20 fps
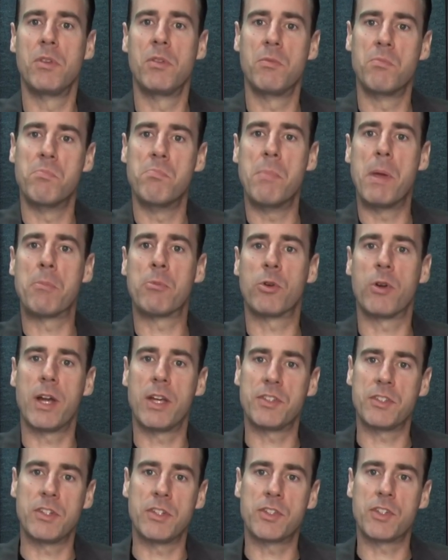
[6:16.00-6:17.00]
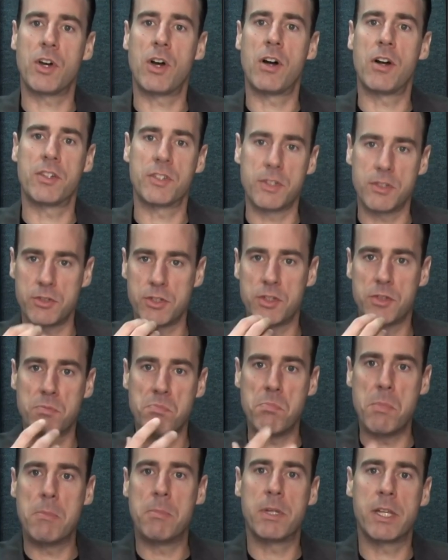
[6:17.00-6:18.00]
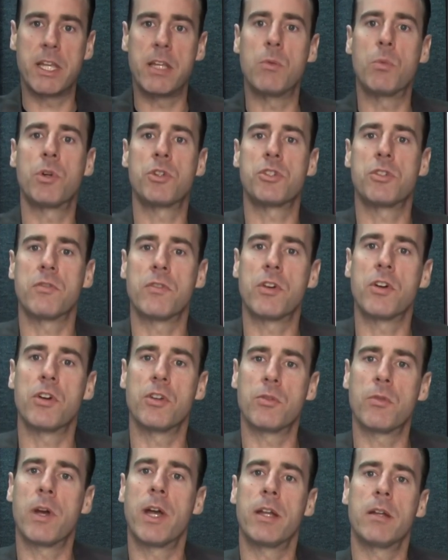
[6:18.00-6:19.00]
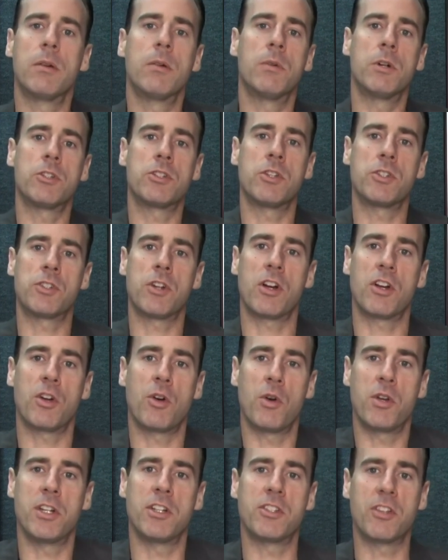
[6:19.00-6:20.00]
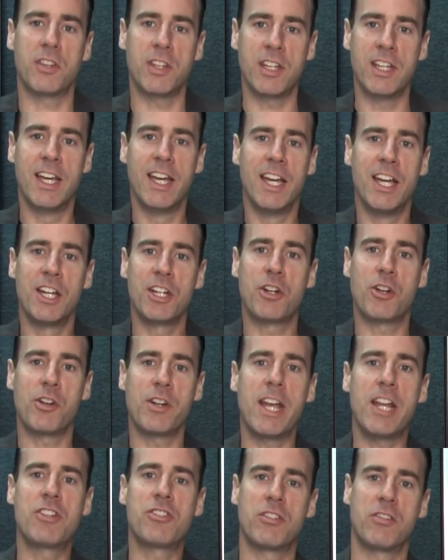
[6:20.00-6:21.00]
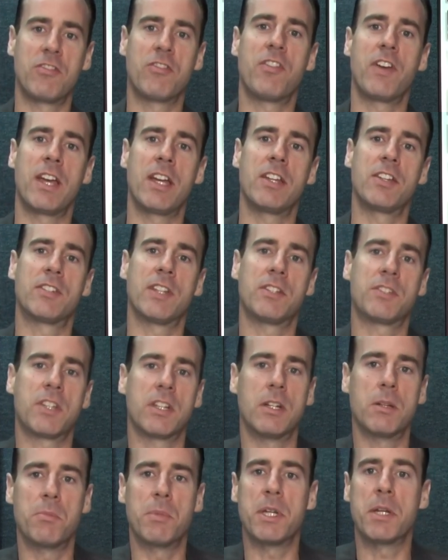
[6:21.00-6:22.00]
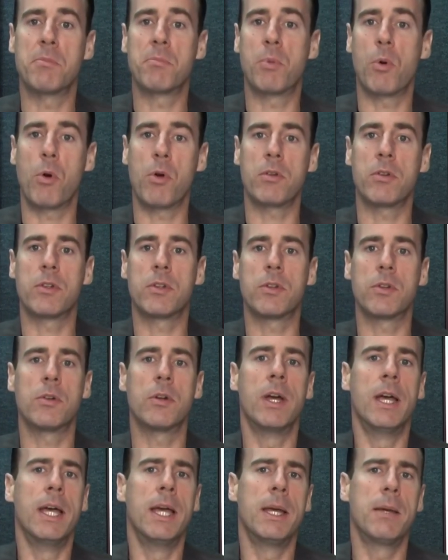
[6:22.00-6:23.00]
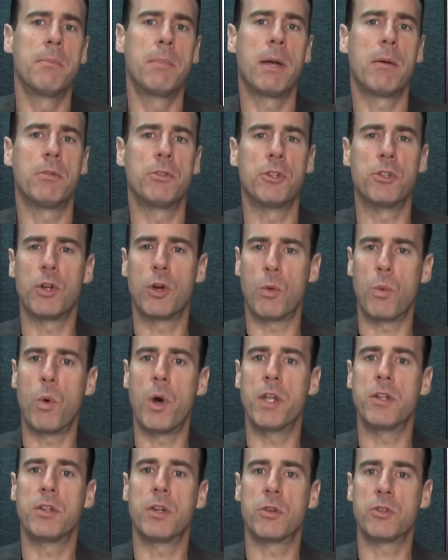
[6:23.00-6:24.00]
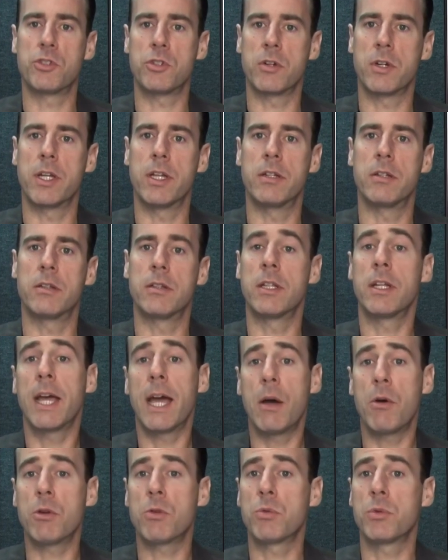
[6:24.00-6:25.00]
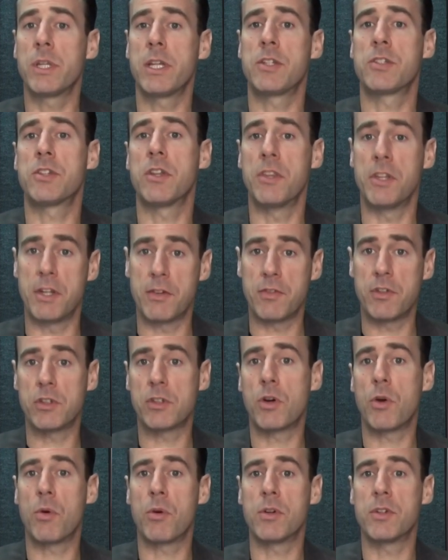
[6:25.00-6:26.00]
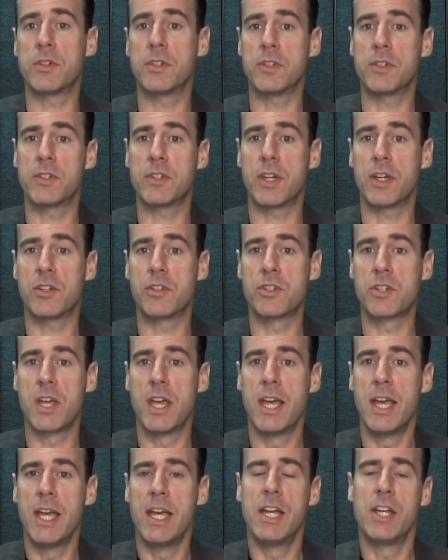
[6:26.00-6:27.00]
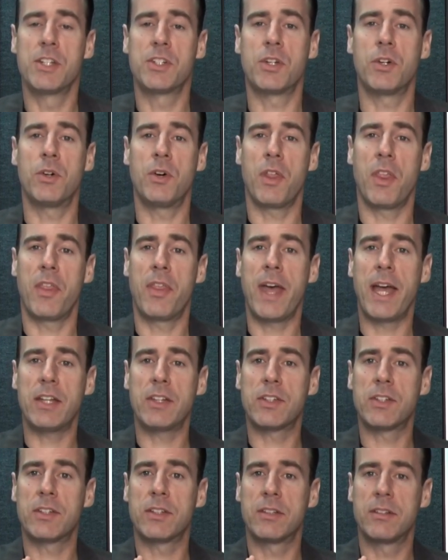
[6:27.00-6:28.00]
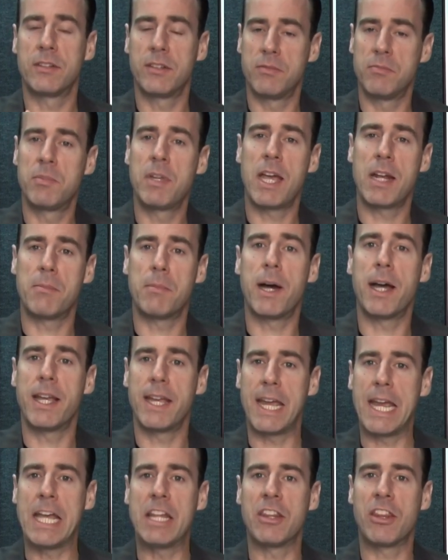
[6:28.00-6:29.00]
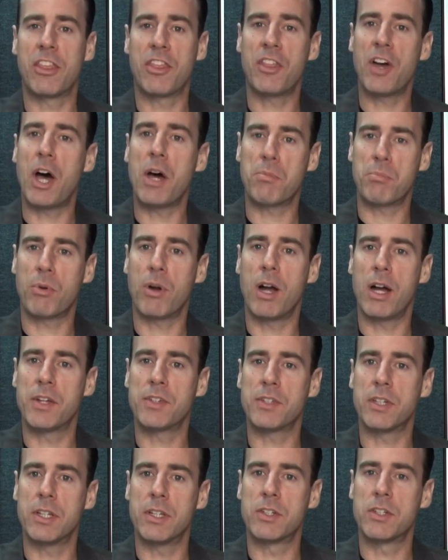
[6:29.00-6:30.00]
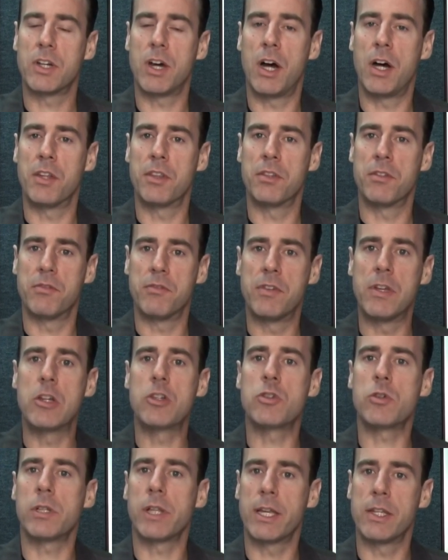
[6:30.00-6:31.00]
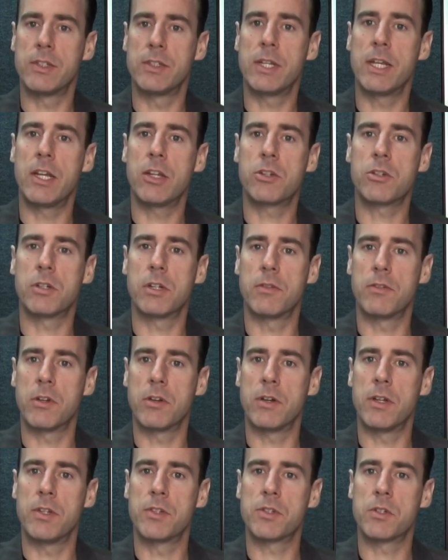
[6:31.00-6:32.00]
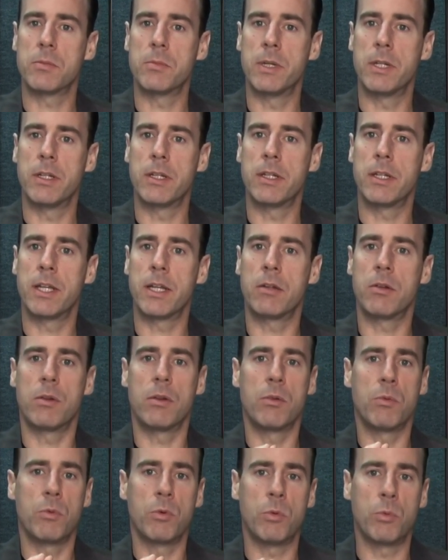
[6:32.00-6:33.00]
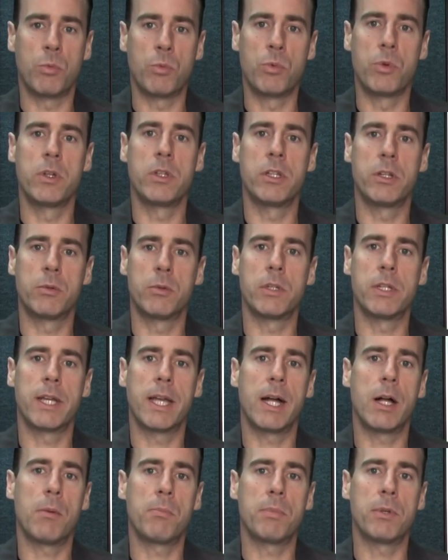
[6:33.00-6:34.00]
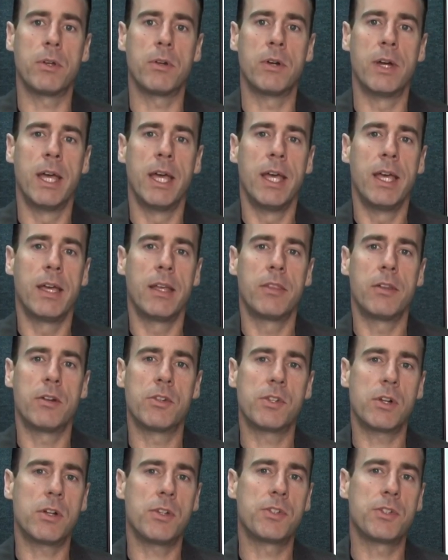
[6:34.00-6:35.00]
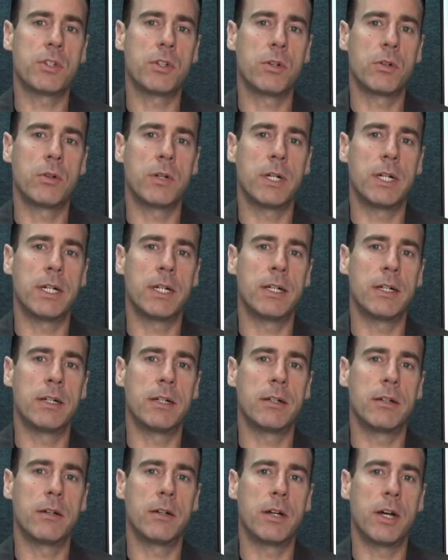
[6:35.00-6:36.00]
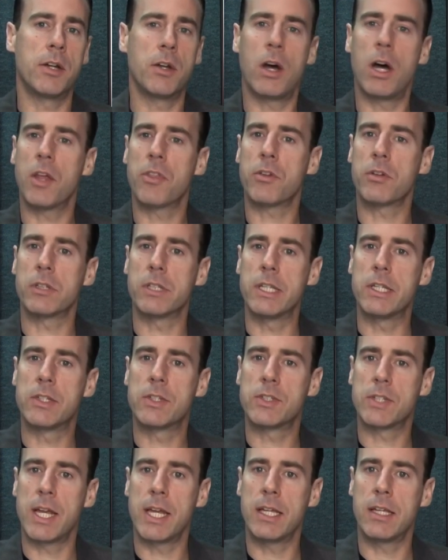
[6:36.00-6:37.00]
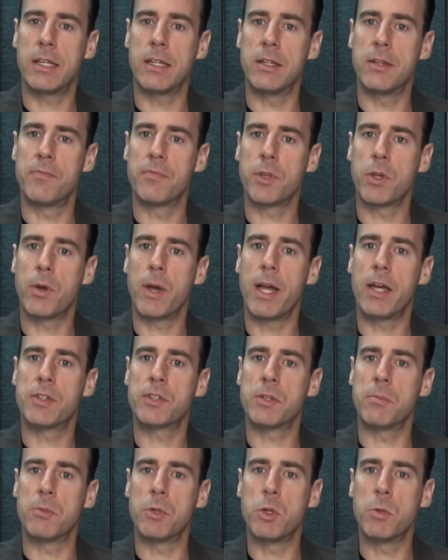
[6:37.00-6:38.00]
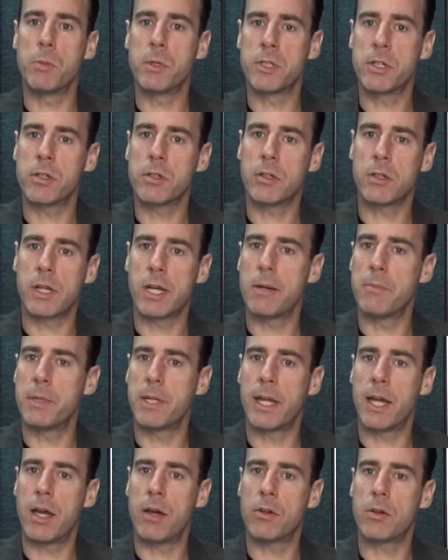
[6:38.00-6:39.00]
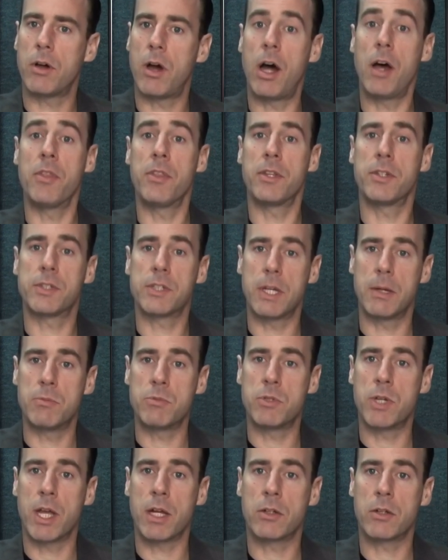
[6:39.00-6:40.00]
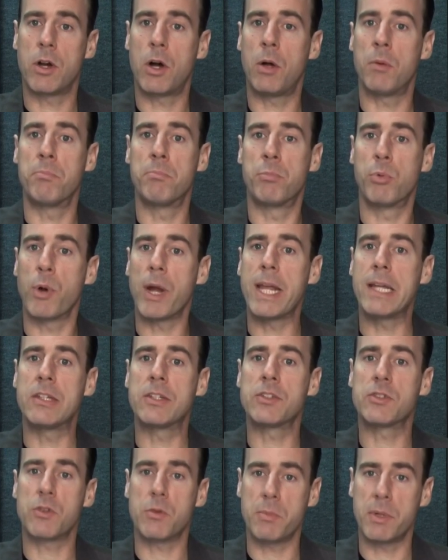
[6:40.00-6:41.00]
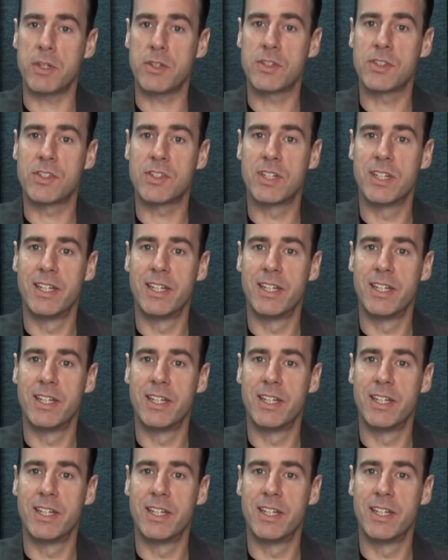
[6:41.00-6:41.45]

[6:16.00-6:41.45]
memorizing songs and just mimicking what you've heard, right? Once you start going into the creation phase, that's going to be important to be able to know what note you're hitting and how it relates to the different chords and such. So that's kind of my end thought process on the visualization of your instrument. It will really, really help you. There's also an author, Lee Sankey, who has some new material coming out on this subject called Brainstruments.